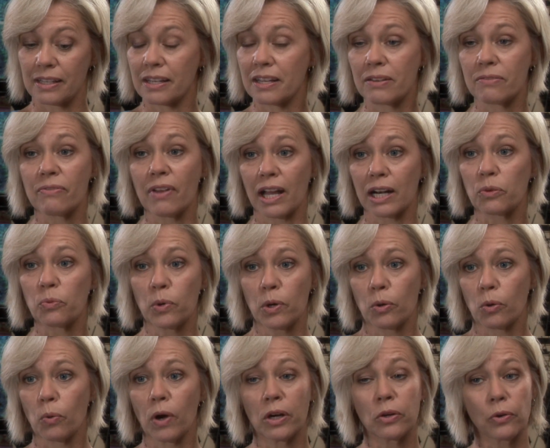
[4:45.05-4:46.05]
In fact, we were
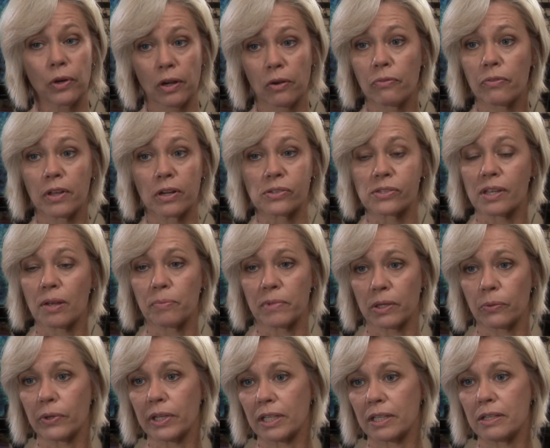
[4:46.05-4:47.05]
wondering if there's something
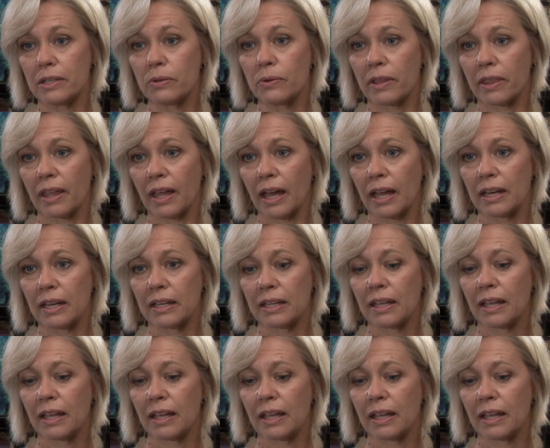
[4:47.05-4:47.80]
we could do with that.